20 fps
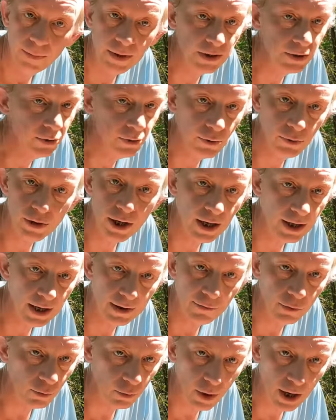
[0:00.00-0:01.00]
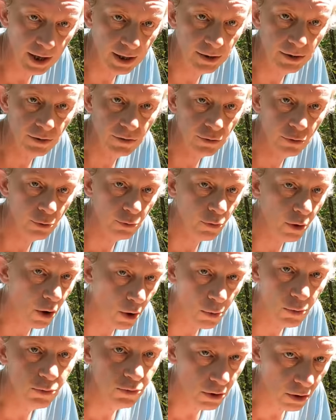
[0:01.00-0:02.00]
but you do not have a right to
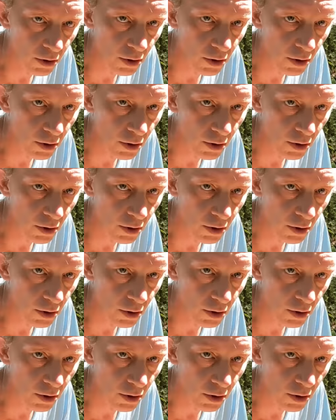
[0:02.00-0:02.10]
own